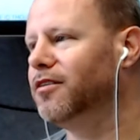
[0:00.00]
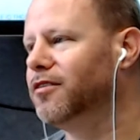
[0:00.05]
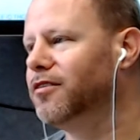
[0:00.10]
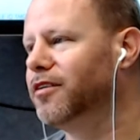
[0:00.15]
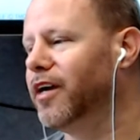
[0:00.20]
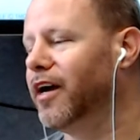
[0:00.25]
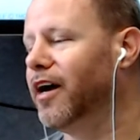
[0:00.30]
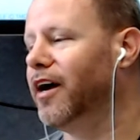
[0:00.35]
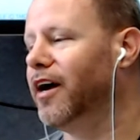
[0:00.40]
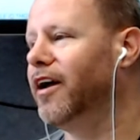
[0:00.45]

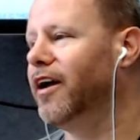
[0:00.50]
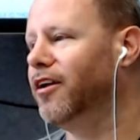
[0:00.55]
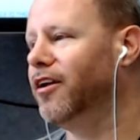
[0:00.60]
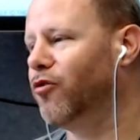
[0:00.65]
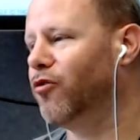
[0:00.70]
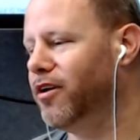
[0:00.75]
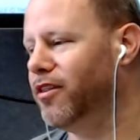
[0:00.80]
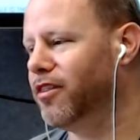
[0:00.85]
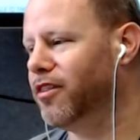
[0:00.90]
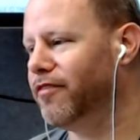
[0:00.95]
yeah, I had
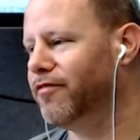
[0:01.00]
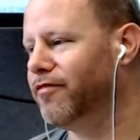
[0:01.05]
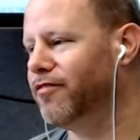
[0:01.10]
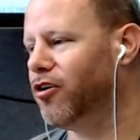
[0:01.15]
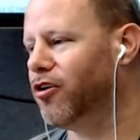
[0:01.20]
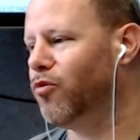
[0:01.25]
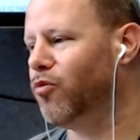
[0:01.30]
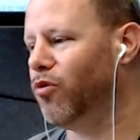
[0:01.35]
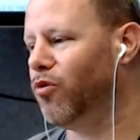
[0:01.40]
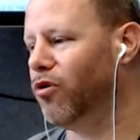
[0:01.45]
Grand Theft
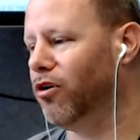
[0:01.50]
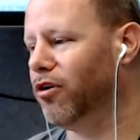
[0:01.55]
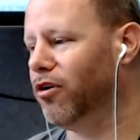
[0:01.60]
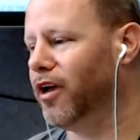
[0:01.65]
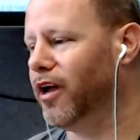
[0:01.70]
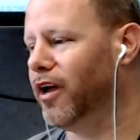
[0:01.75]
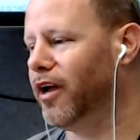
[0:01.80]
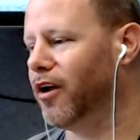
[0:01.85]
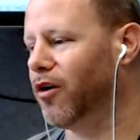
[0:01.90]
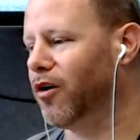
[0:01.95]
Auto 1
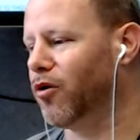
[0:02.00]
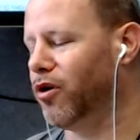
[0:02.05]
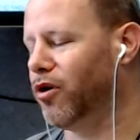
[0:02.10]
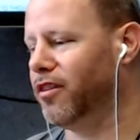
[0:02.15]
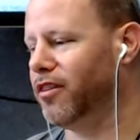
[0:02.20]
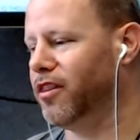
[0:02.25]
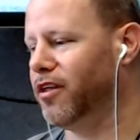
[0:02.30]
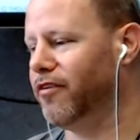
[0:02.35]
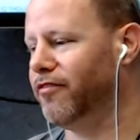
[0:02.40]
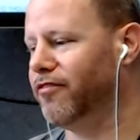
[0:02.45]
and
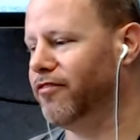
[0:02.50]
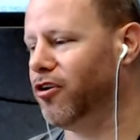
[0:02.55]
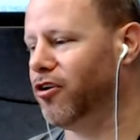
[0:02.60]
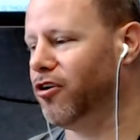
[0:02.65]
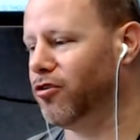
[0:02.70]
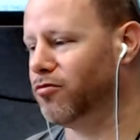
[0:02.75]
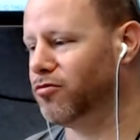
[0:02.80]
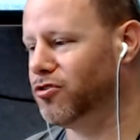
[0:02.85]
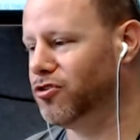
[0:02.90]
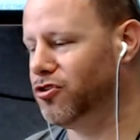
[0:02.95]
Grand Theft
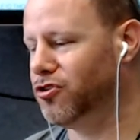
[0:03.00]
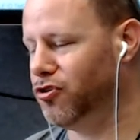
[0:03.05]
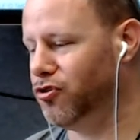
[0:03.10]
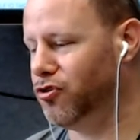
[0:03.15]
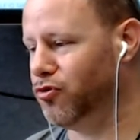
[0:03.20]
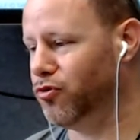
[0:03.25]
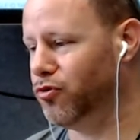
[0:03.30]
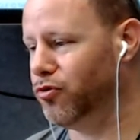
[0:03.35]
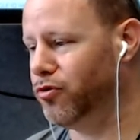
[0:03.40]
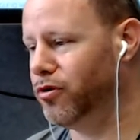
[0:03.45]
Auto
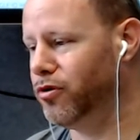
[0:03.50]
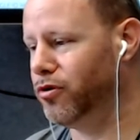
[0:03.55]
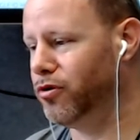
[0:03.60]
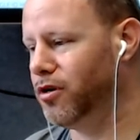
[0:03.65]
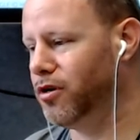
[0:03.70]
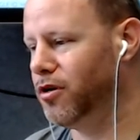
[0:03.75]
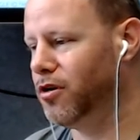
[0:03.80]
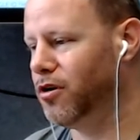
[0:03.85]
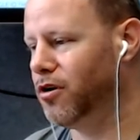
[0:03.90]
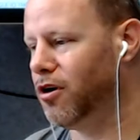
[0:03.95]
2
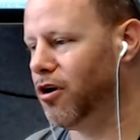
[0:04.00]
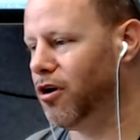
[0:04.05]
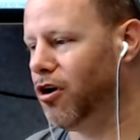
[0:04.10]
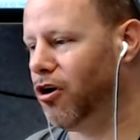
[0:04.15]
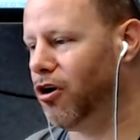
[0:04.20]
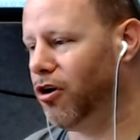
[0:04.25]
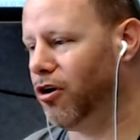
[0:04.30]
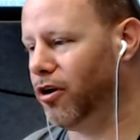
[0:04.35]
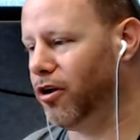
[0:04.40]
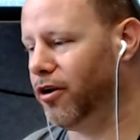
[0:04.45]

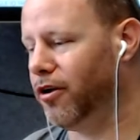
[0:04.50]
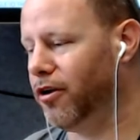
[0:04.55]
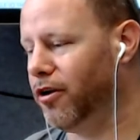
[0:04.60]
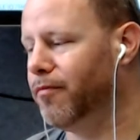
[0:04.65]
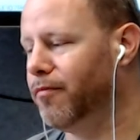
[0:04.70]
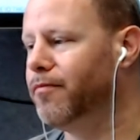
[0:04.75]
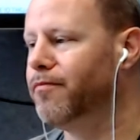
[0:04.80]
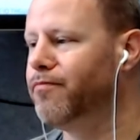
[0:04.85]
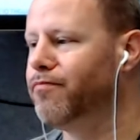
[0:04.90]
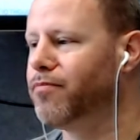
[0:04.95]
on
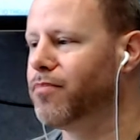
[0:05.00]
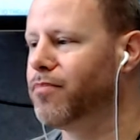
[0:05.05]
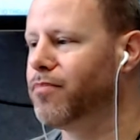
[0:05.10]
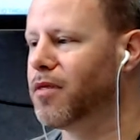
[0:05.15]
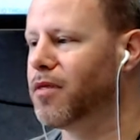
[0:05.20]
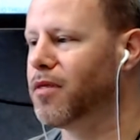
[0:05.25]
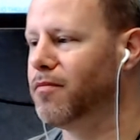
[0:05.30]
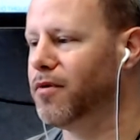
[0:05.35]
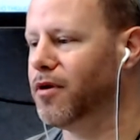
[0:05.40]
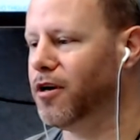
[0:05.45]

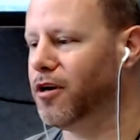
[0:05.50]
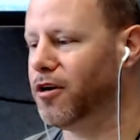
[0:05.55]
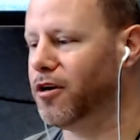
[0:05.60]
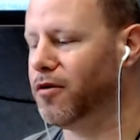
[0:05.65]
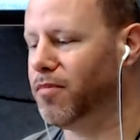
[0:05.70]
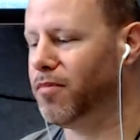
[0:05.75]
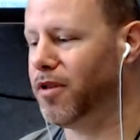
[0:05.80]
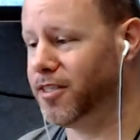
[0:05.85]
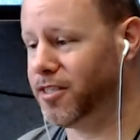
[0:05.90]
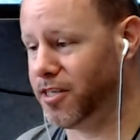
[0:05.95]

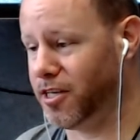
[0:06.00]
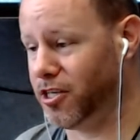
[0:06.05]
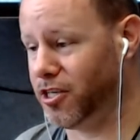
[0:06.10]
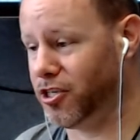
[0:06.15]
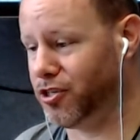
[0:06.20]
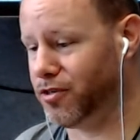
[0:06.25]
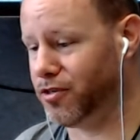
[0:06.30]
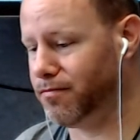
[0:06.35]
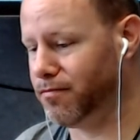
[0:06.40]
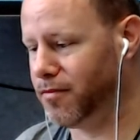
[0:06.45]

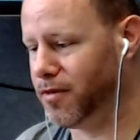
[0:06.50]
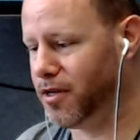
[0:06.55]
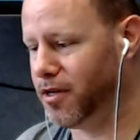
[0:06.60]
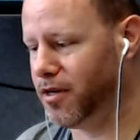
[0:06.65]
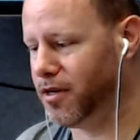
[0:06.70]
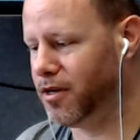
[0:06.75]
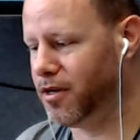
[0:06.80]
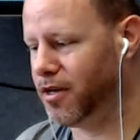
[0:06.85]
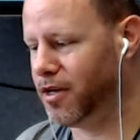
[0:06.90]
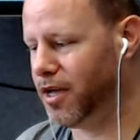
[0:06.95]
PlayStation,
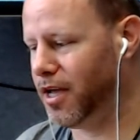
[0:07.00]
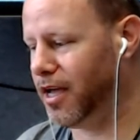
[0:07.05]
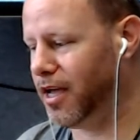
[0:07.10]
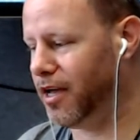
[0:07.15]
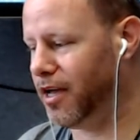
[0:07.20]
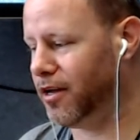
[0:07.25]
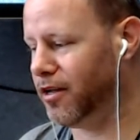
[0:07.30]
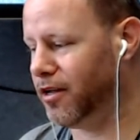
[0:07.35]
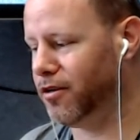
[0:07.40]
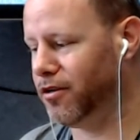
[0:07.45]

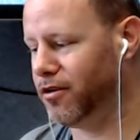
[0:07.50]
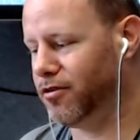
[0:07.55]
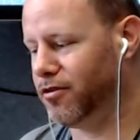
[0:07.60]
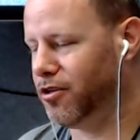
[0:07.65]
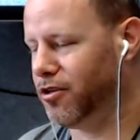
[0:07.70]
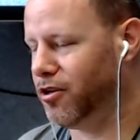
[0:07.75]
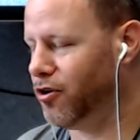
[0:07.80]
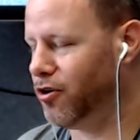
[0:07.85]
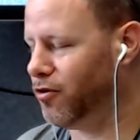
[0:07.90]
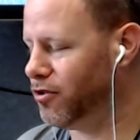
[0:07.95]
and
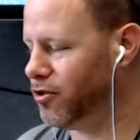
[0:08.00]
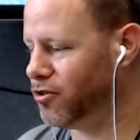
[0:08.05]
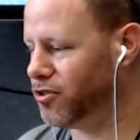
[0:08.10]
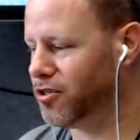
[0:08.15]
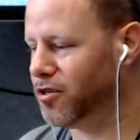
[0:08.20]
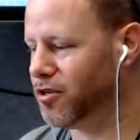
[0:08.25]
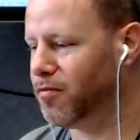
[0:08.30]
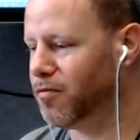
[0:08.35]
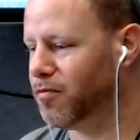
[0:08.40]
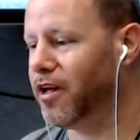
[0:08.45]

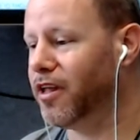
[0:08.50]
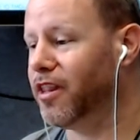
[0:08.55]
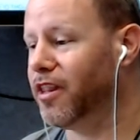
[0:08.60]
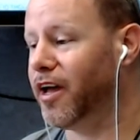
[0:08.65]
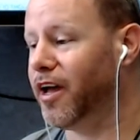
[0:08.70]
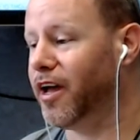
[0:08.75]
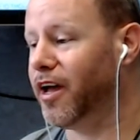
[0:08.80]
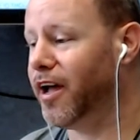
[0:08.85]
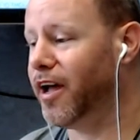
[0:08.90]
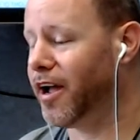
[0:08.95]
used to play the
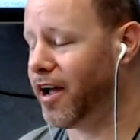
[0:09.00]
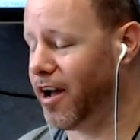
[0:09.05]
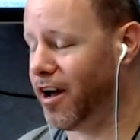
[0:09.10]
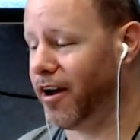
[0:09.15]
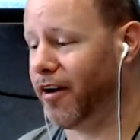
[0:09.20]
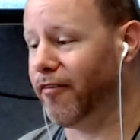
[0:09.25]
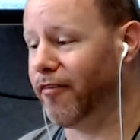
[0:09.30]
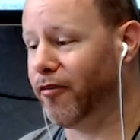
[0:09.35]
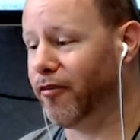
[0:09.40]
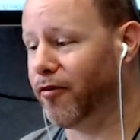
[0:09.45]
heck out
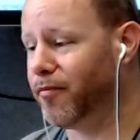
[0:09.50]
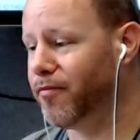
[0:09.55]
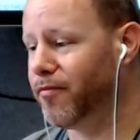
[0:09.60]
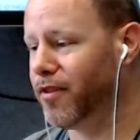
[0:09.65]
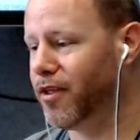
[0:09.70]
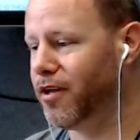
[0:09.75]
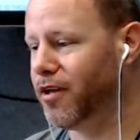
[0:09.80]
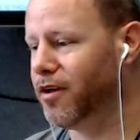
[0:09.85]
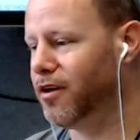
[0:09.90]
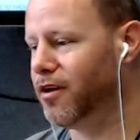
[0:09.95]
of them.
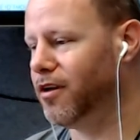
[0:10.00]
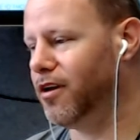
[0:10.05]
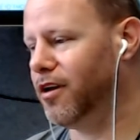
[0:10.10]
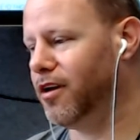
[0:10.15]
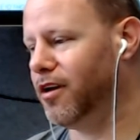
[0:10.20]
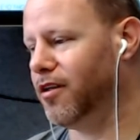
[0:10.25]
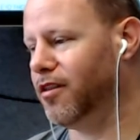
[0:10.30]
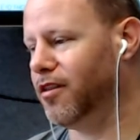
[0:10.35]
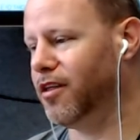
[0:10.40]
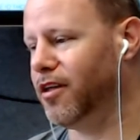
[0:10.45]

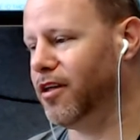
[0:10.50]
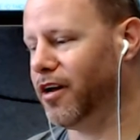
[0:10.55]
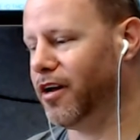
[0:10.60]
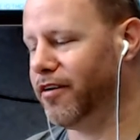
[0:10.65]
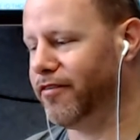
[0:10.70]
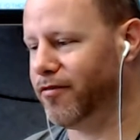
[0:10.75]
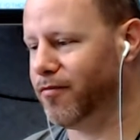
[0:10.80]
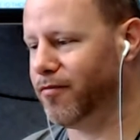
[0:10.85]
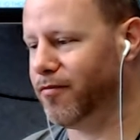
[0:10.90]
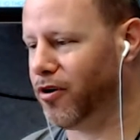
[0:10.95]
And then I
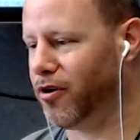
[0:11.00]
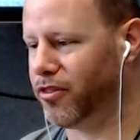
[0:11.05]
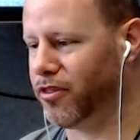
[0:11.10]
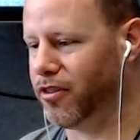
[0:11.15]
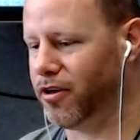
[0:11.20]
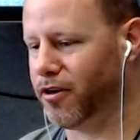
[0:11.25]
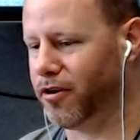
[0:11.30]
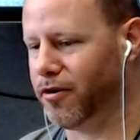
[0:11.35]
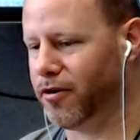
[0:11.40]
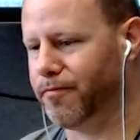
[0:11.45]
even bought
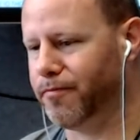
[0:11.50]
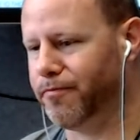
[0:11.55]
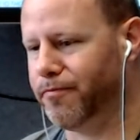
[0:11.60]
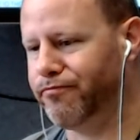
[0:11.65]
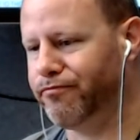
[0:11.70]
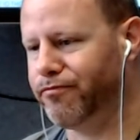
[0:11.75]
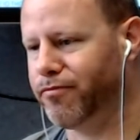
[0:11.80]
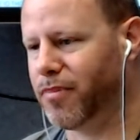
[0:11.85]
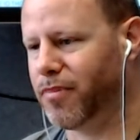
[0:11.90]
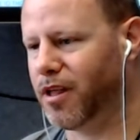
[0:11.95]
the
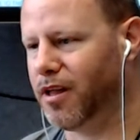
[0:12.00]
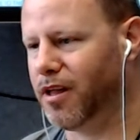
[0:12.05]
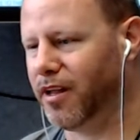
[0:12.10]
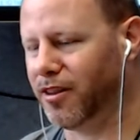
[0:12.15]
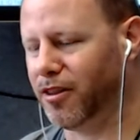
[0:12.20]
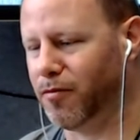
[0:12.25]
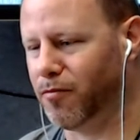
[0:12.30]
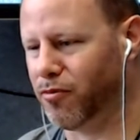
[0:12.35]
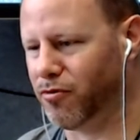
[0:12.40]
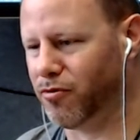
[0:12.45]

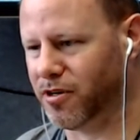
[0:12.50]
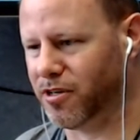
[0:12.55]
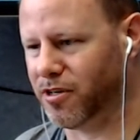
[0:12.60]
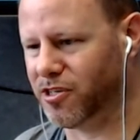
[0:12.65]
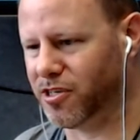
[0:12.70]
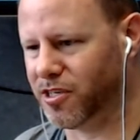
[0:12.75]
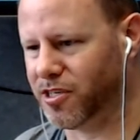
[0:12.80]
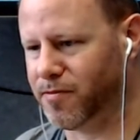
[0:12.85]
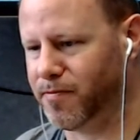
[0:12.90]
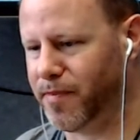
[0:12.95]
British
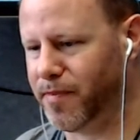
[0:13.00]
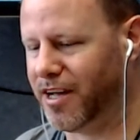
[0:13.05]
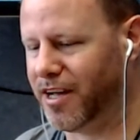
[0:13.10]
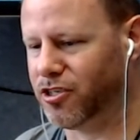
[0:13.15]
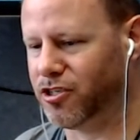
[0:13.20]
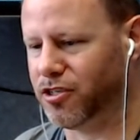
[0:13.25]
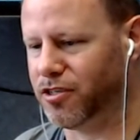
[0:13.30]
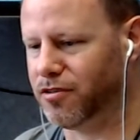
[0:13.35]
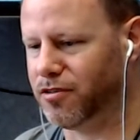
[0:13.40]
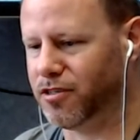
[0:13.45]

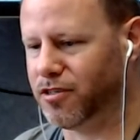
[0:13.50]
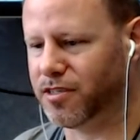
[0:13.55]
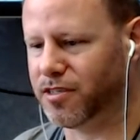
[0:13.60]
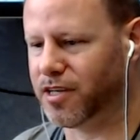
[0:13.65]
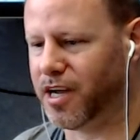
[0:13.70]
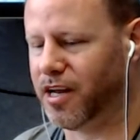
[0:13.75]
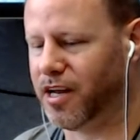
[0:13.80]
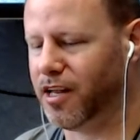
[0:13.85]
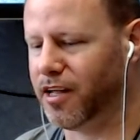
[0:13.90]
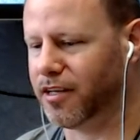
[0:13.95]
expansion, just
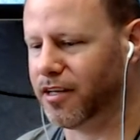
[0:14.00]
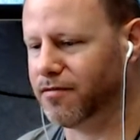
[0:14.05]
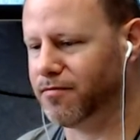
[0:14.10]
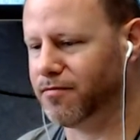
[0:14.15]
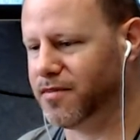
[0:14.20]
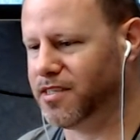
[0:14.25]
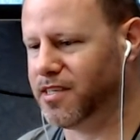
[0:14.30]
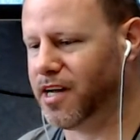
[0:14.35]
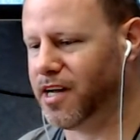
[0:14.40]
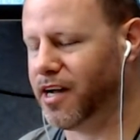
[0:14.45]
kind of like
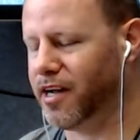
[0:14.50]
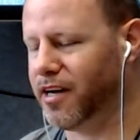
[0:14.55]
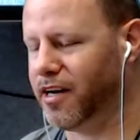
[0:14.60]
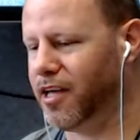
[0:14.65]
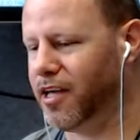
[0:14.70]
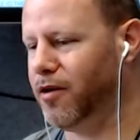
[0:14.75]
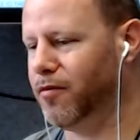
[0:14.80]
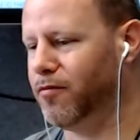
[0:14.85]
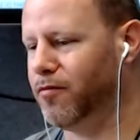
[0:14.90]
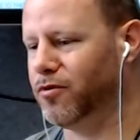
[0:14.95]
side
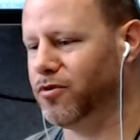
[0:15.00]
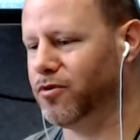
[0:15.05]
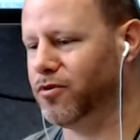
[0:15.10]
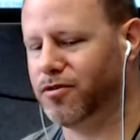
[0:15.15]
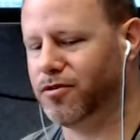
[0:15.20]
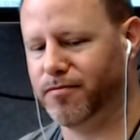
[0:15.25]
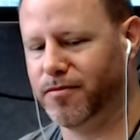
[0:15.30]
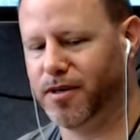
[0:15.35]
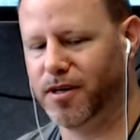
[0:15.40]
game, which